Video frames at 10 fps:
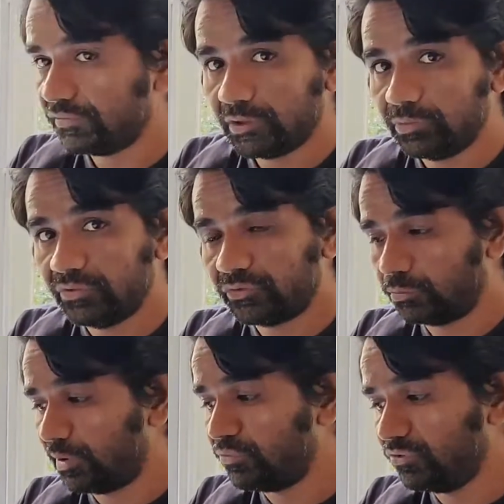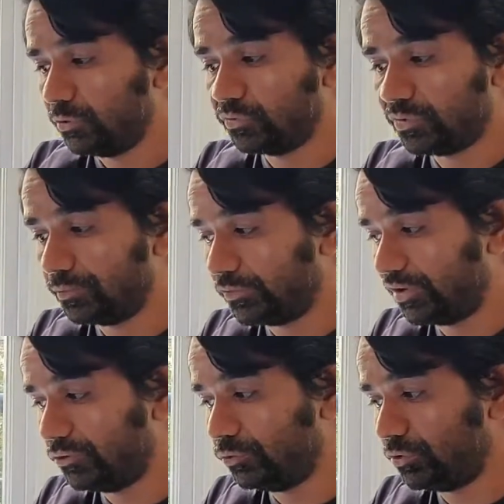available from MCU
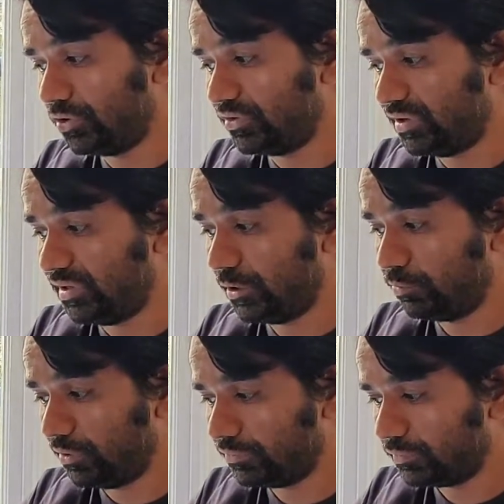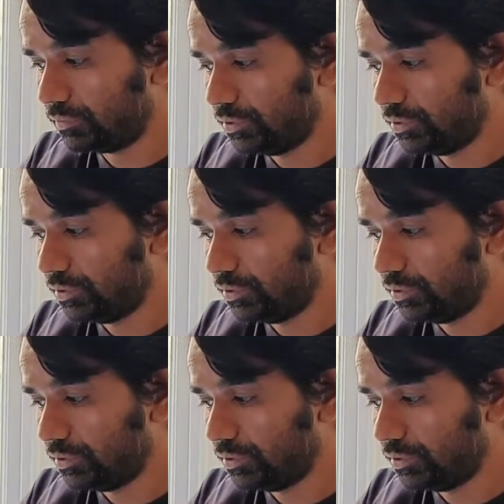firmware 2.3 and above.